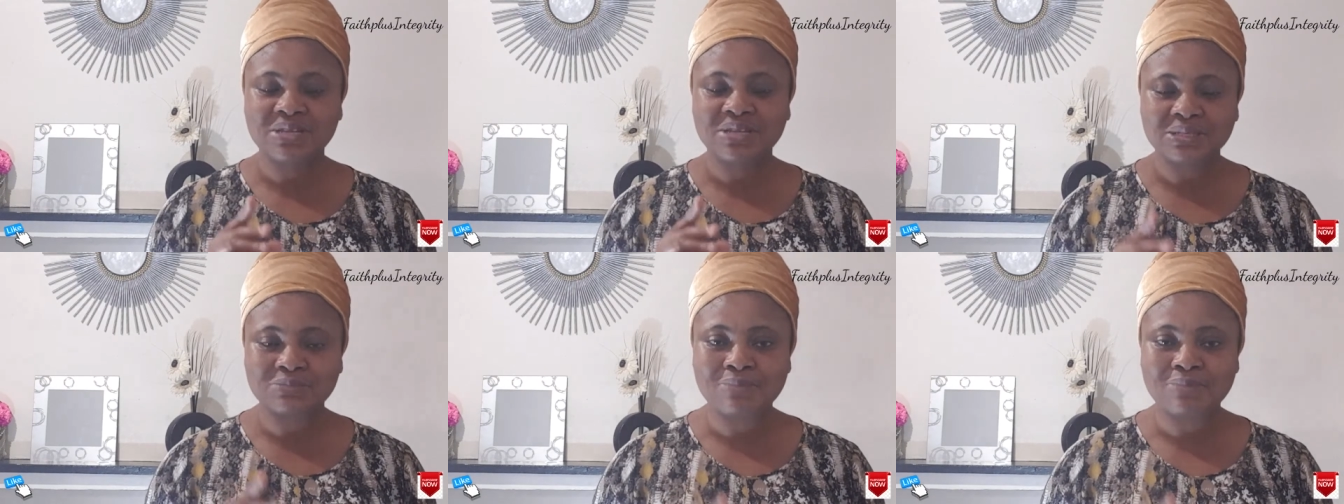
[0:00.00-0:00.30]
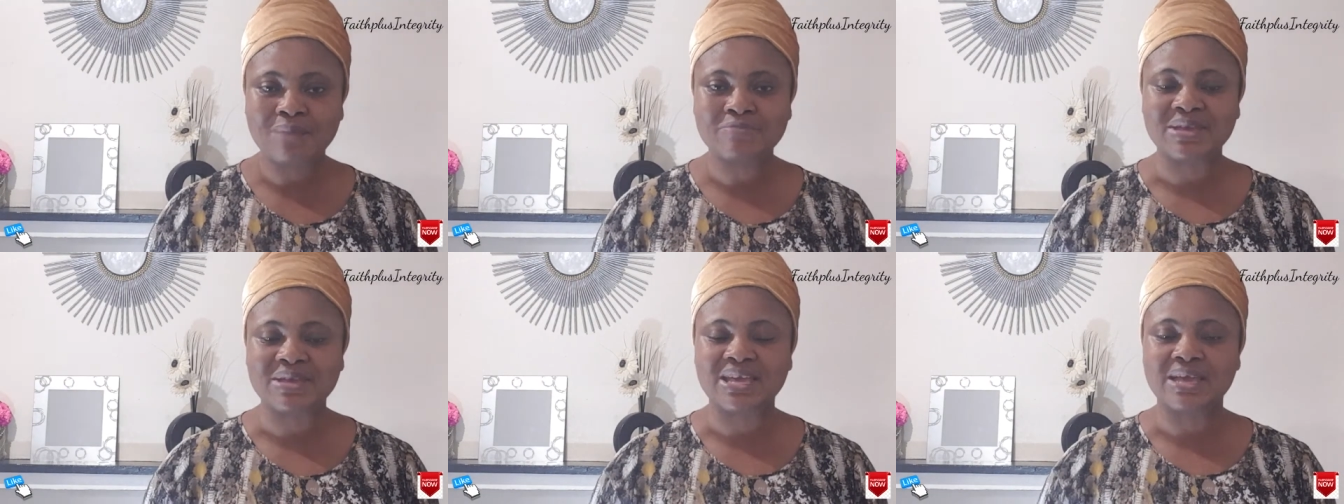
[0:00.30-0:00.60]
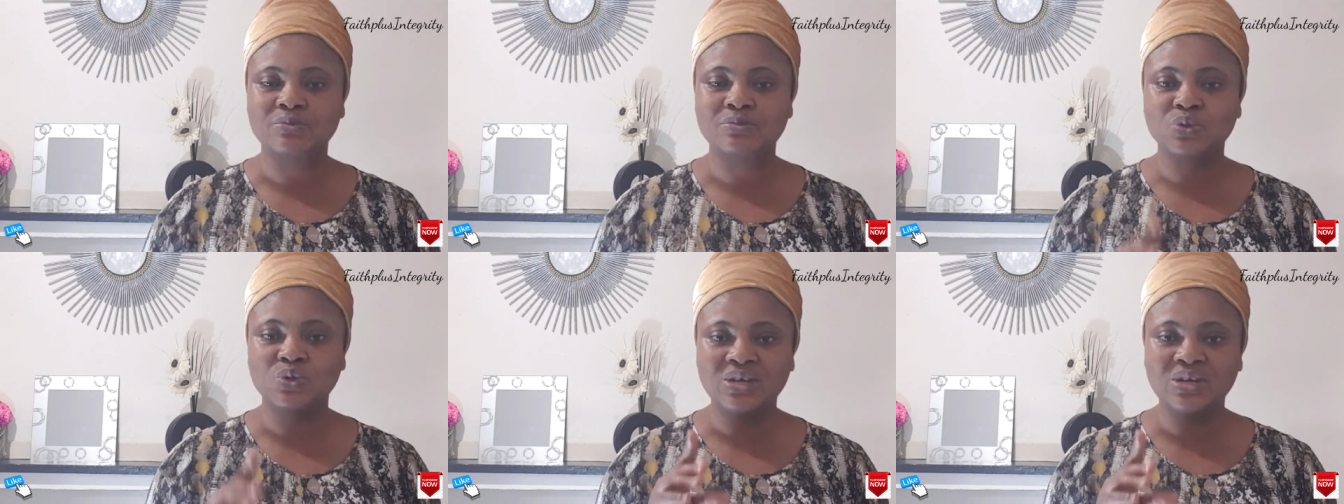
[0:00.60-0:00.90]
This man
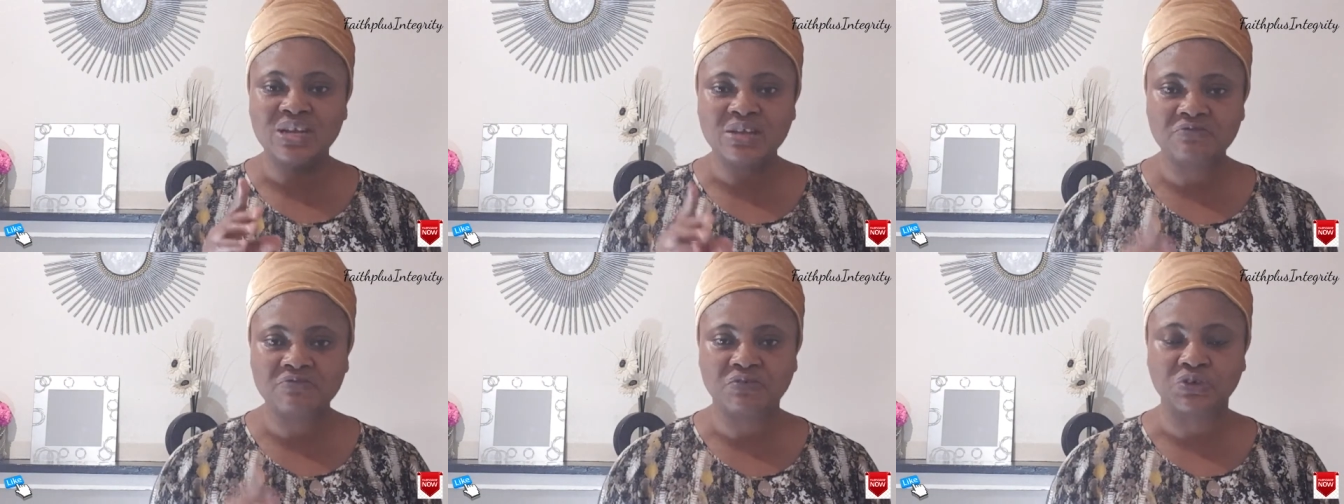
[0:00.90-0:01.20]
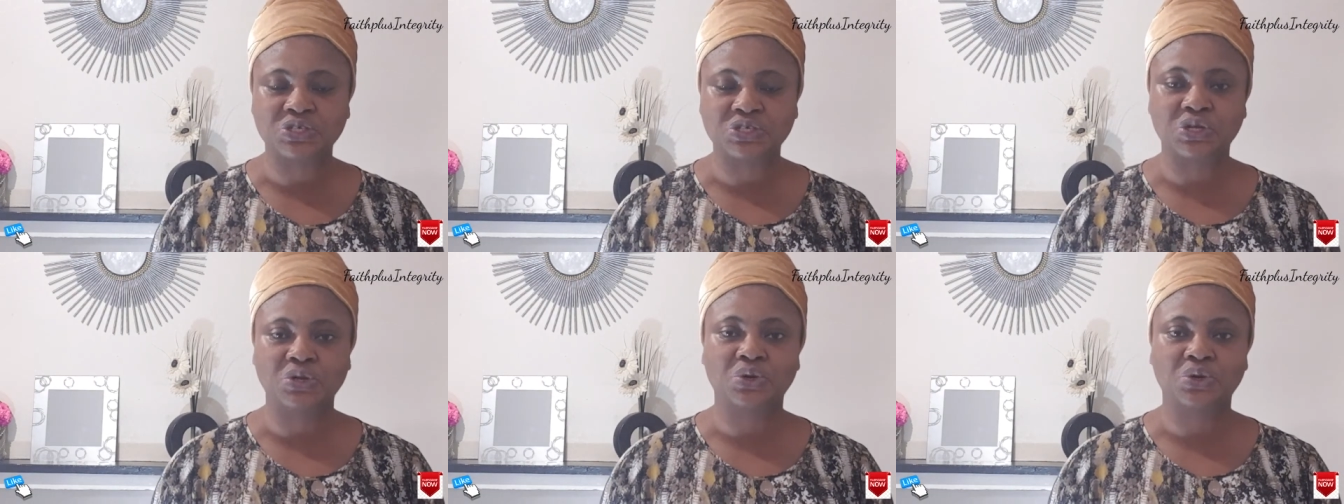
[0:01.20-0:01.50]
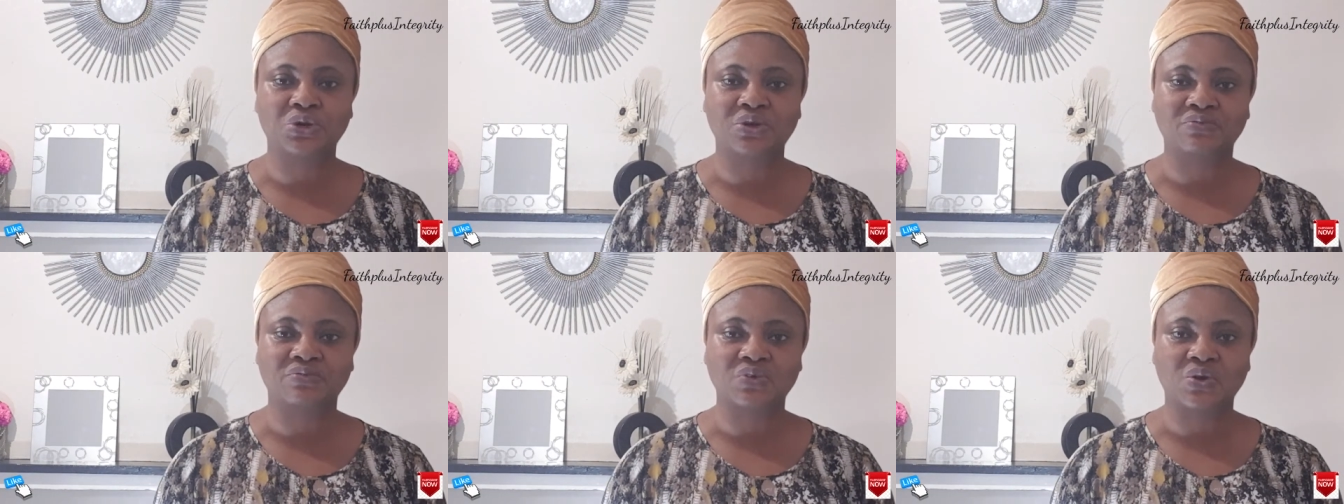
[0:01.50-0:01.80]
became to live for the
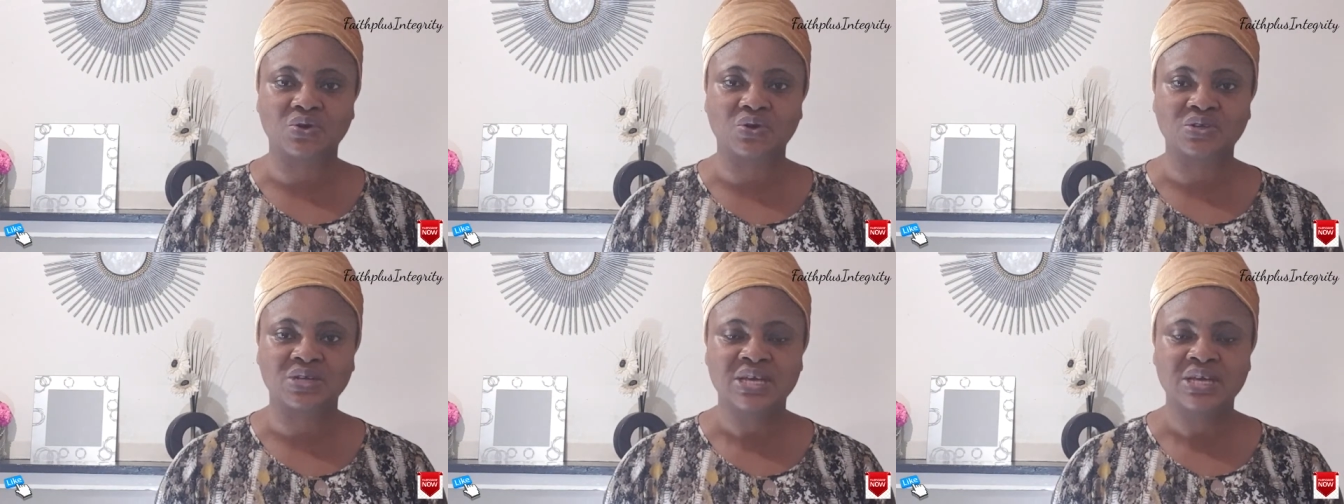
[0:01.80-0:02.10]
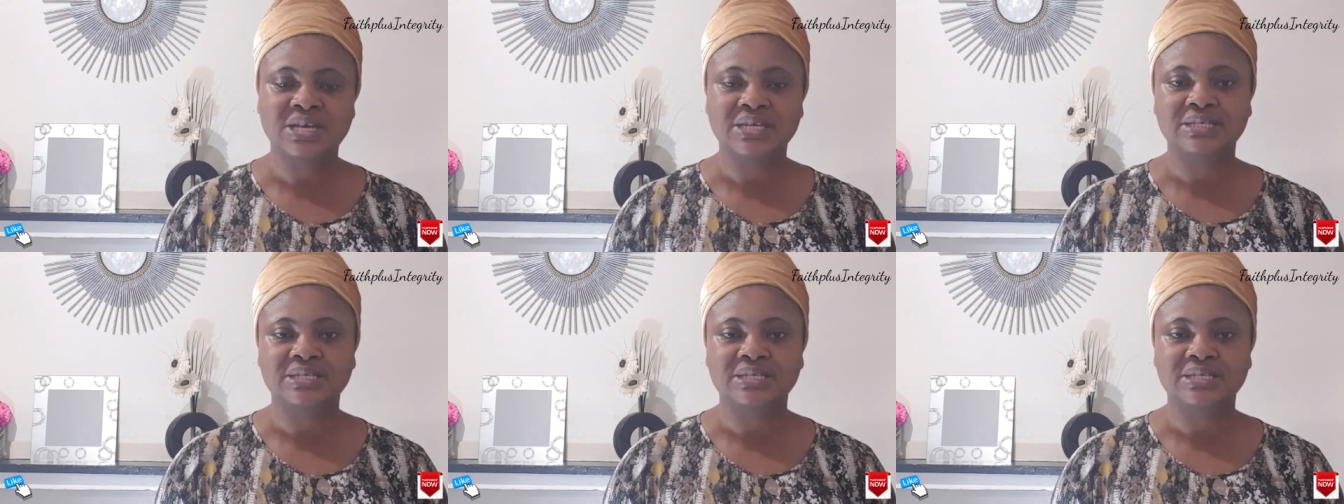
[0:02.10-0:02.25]
glory of God.